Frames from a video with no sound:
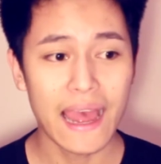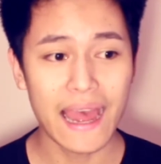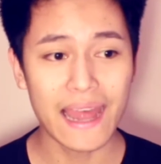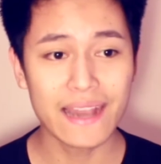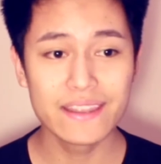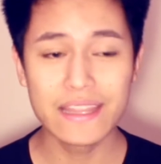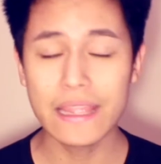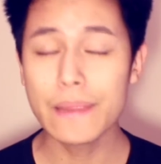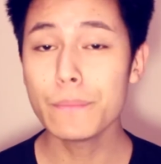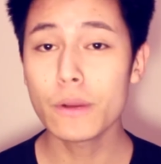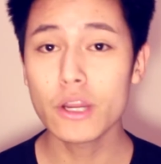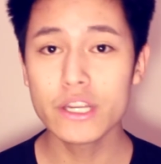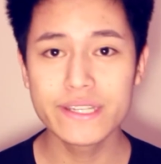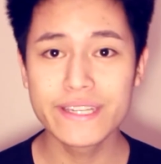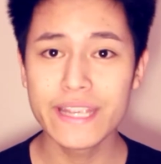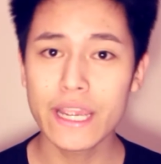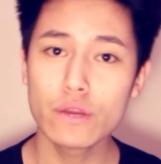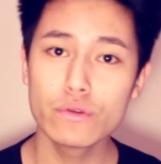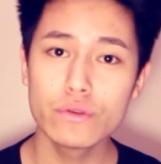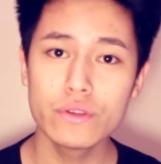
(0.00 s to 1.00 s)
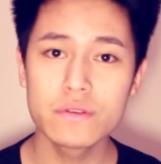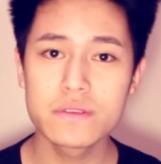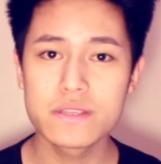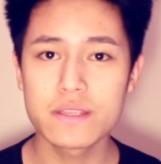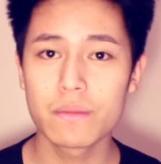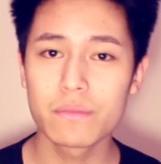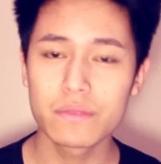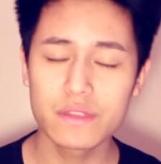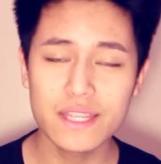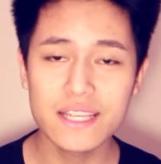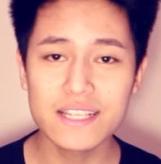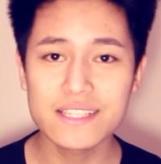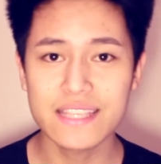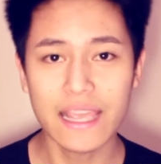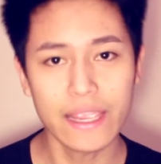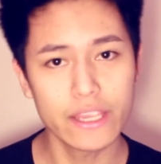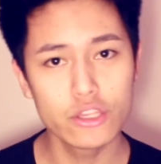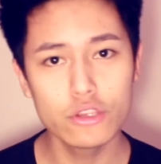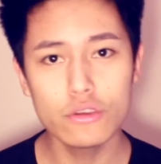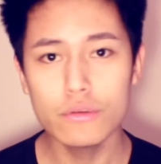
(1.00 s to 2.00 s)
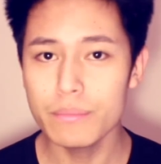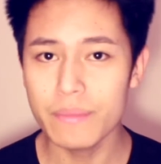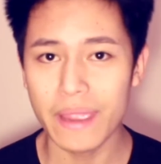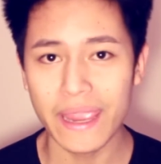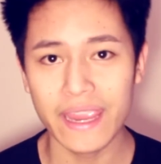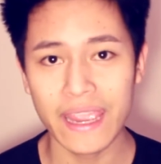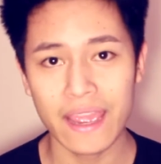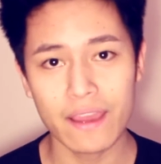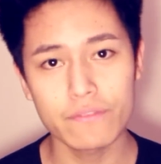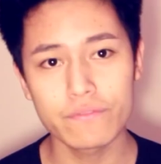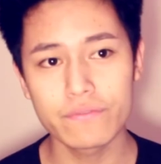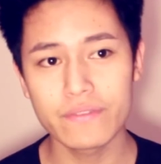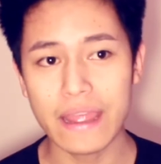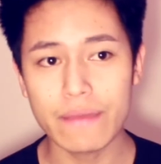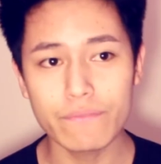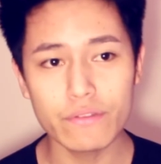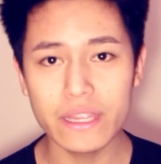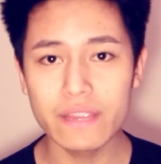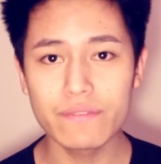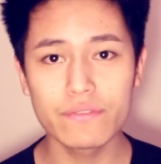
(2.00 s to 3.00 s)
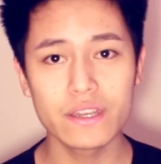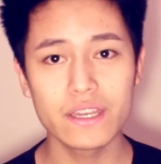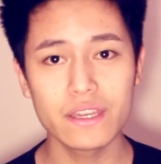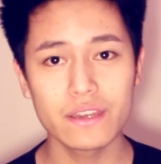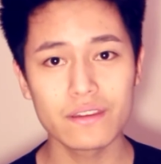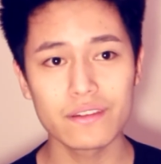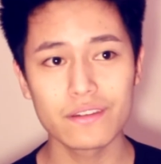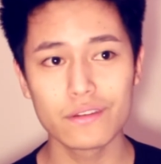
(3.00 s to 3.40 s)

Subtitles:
and they might tell you some things that you may have never even